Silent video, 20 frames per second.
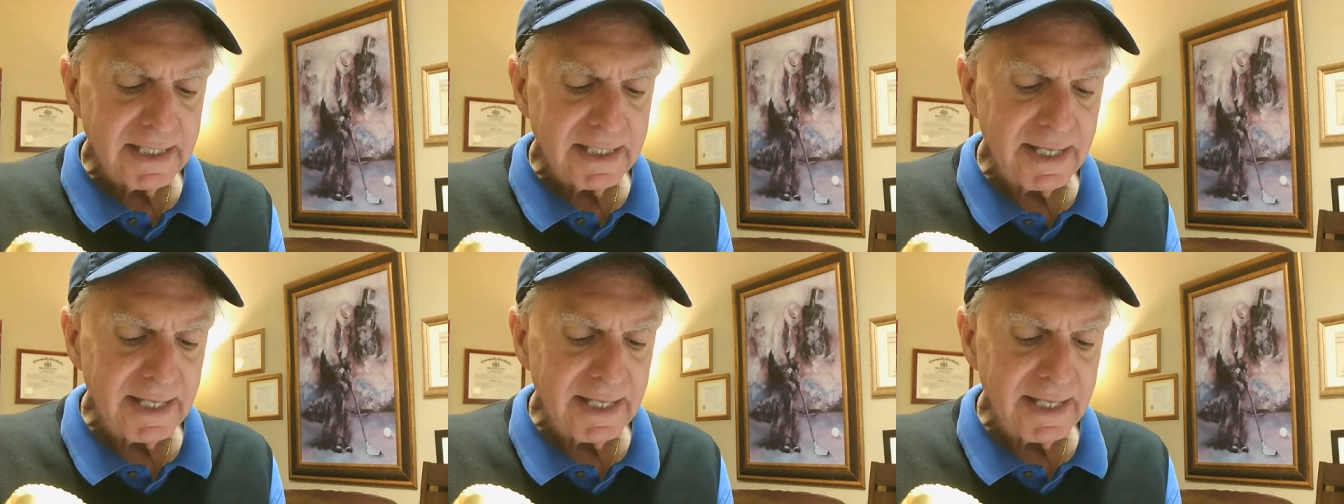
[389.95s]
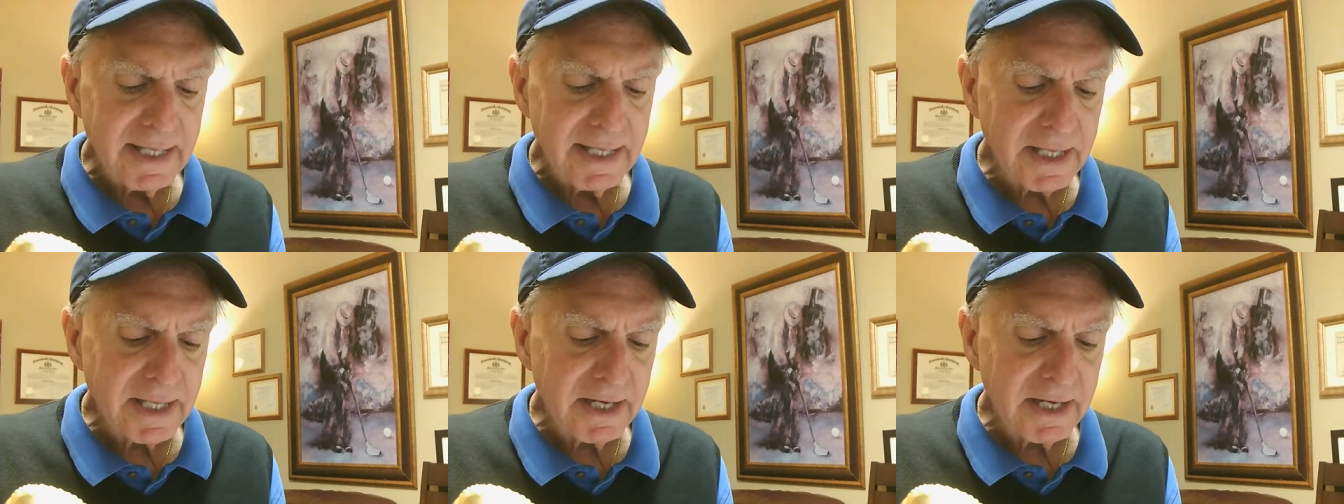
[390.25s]

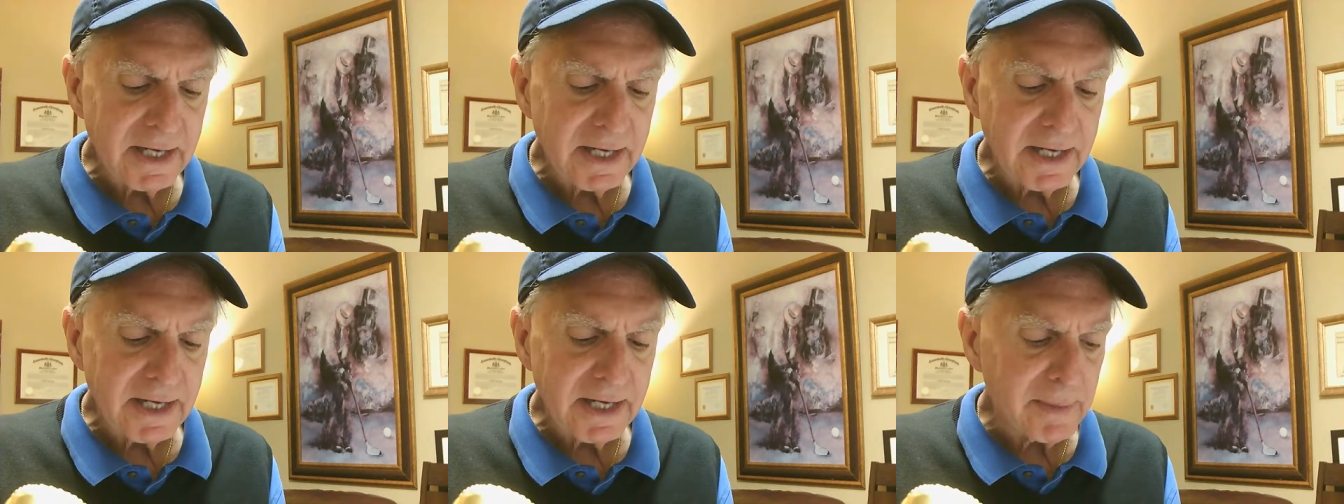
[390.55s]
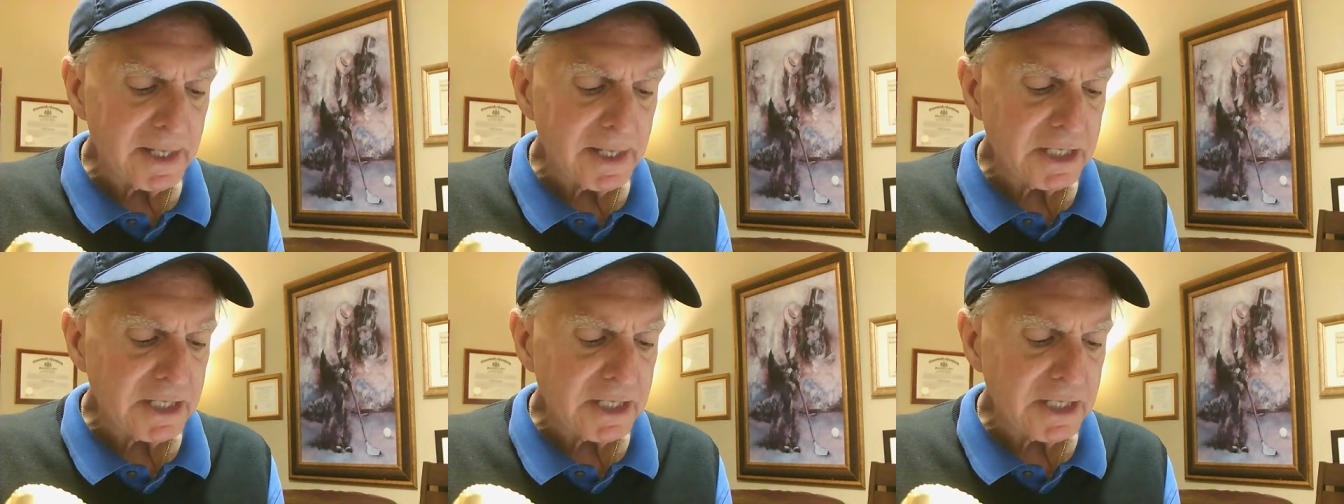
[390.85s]
tamping down
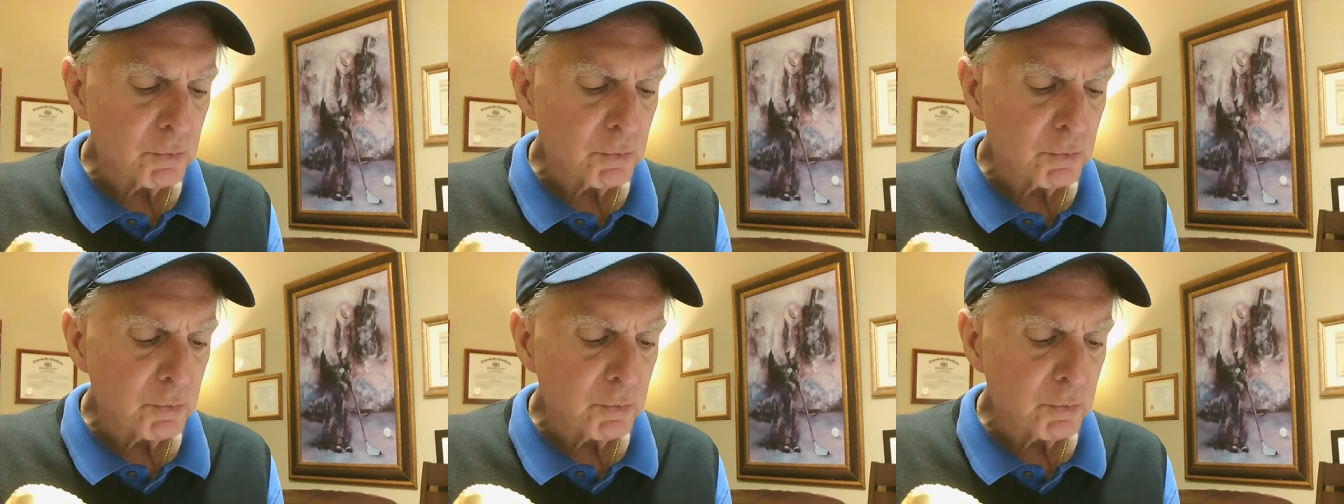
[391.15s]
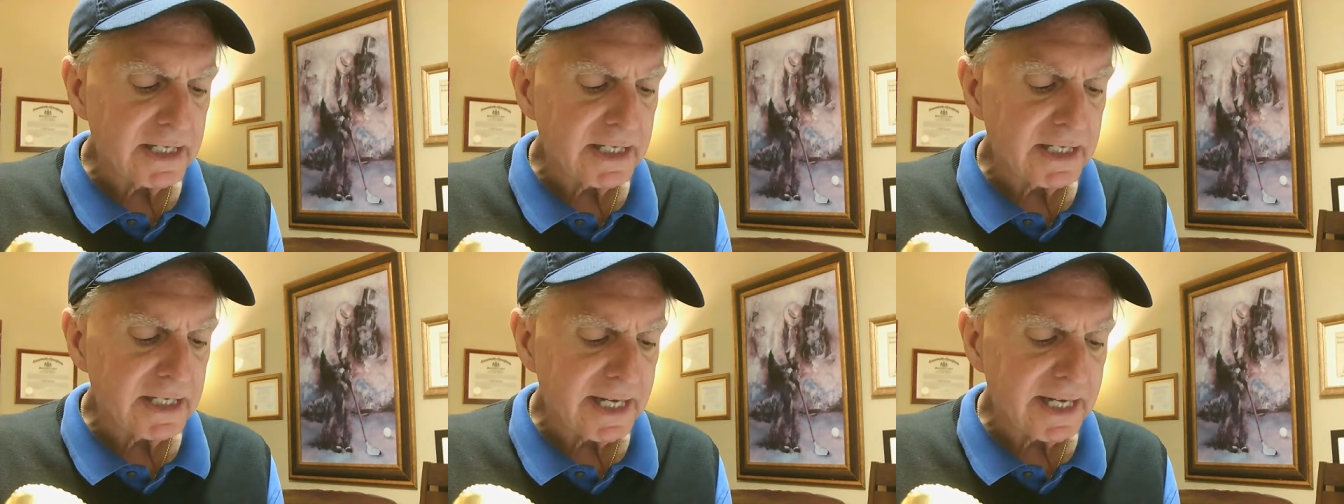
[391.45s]
inflammation
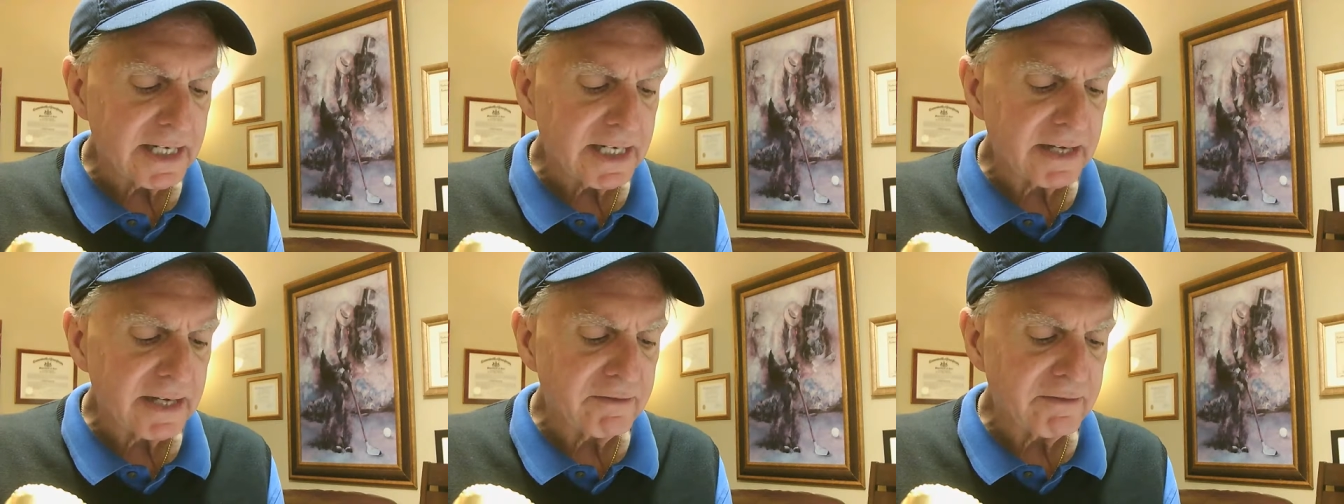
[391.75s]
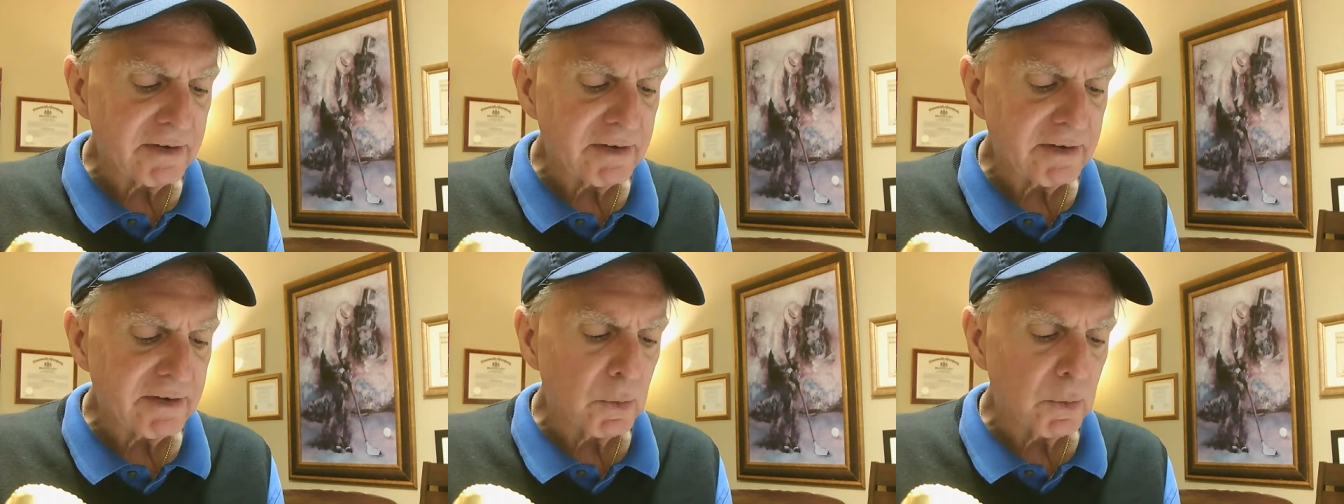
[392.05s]
related to
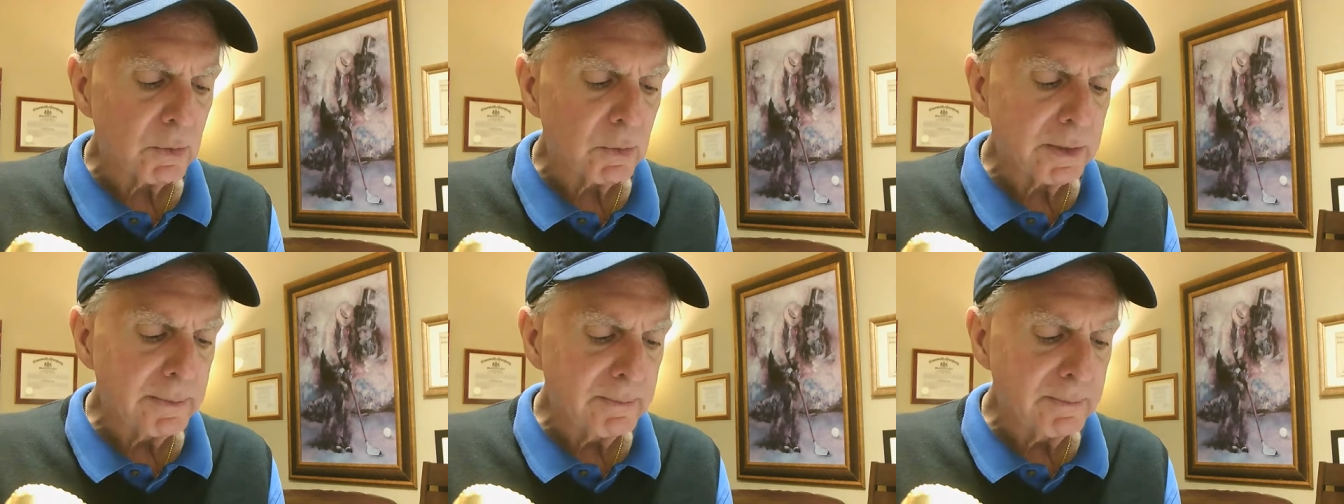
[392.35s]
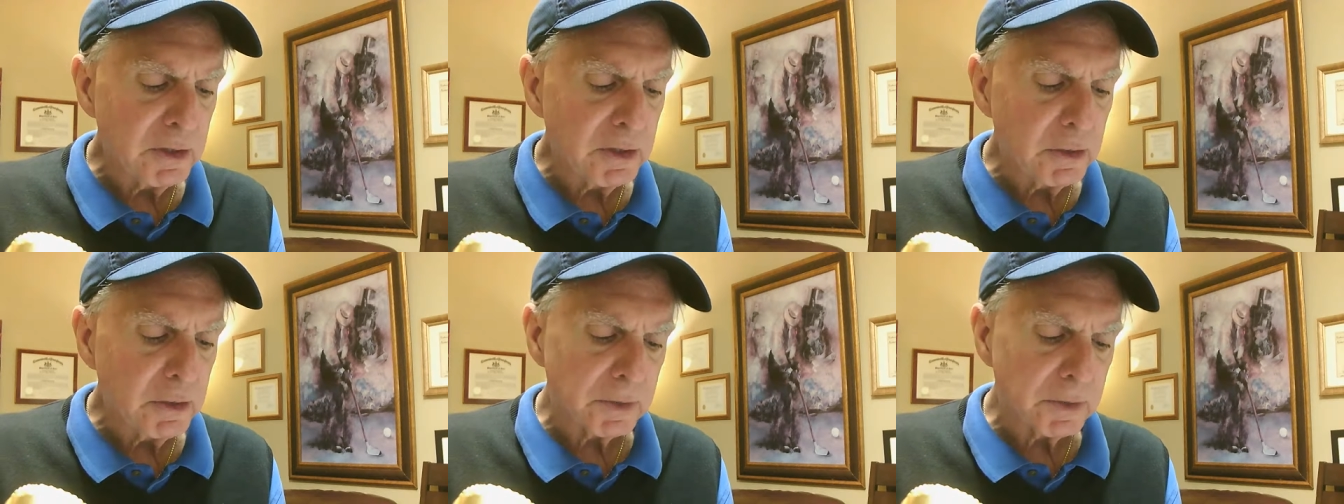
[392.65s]
antiviral
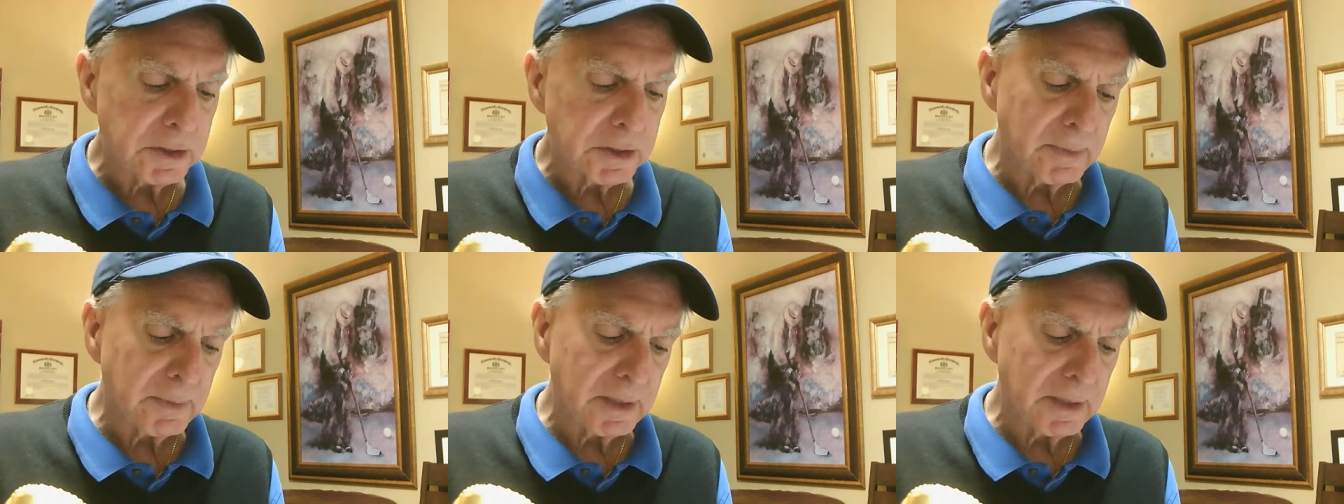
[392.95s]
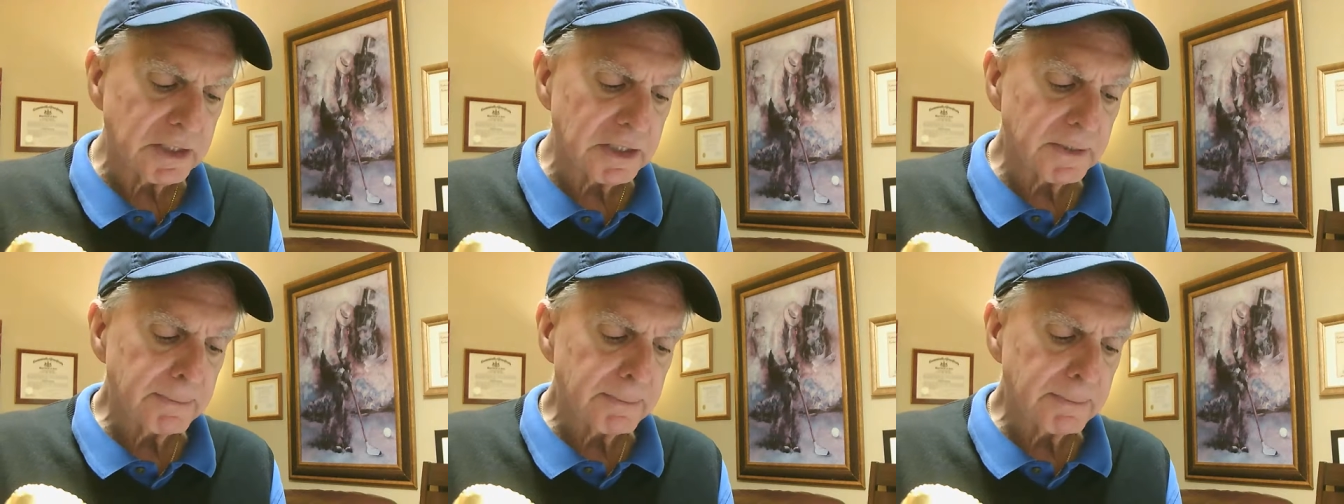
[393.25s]
immune response.